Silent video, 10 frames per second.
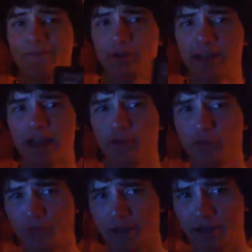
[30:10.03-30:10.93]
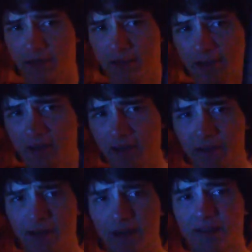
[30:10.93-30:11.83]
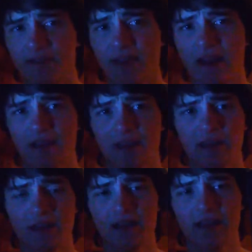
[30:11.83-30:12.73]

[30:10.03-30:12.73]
not very carefree. And, like,